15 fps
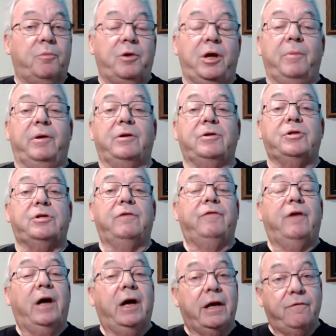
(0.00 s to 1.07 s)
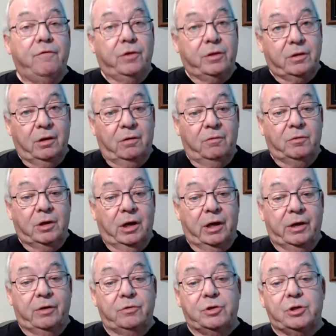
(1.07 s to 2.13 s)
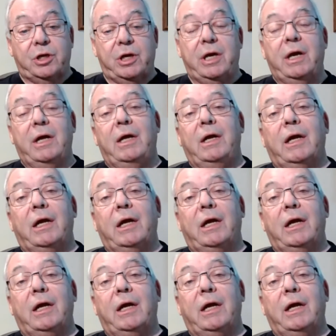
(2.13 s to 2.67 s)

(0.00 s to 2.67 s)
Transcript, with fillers: be able to survive without the IOC